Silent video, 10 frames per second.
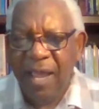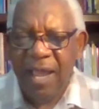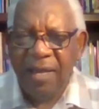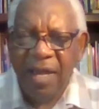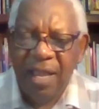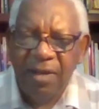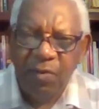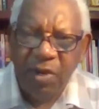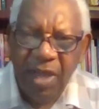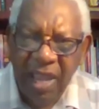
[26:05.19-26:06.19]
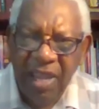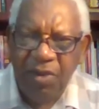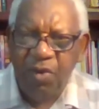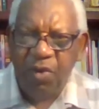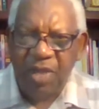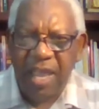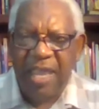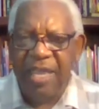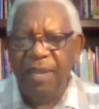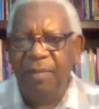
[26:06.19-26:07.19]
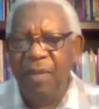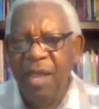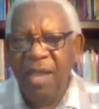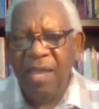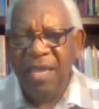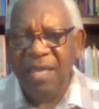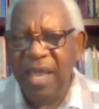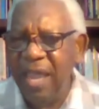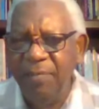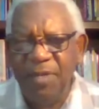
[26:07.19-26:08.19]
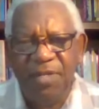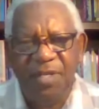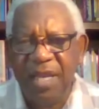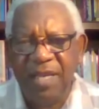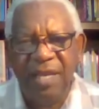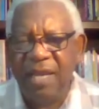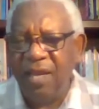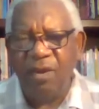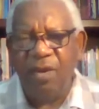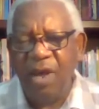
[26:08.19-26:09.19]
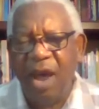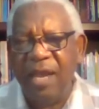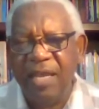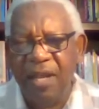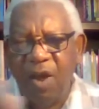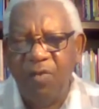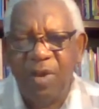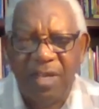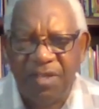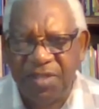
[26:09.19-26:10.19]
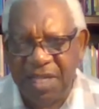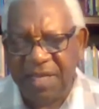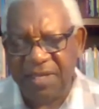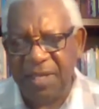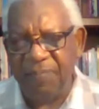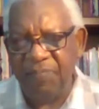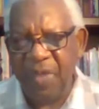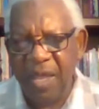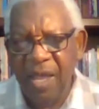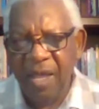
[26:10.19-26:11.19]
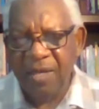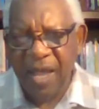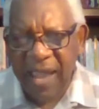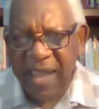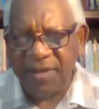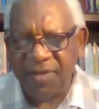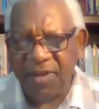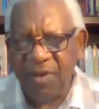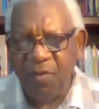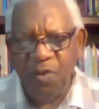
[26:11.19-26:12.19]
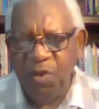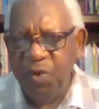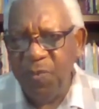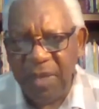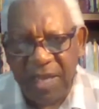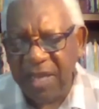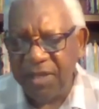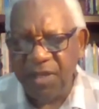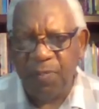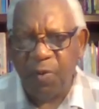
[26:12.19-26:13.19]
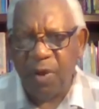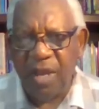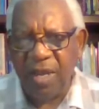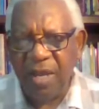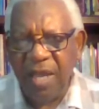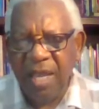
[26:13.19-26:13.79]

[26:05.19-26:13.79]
And, and when the angel came, he came and said that, look, God had already sent it, the answer, when you begin to pray.